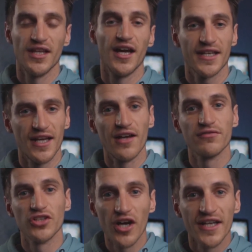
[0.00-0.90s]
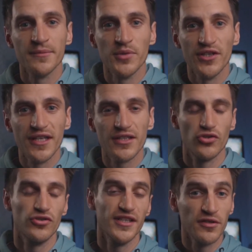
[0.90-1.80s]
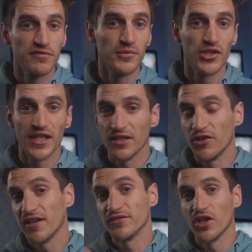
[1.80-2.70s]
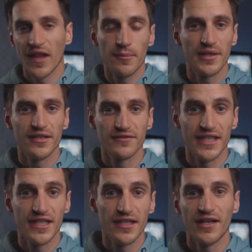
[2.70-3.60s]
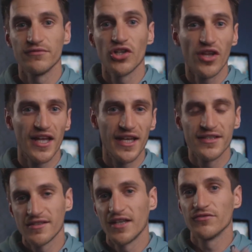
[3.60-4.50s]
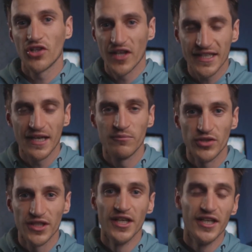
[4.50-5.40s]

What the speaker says: like I haven't got any money or enough money, or I haven't got that bit of gear, I haven't got that lens, I haven't got that camera,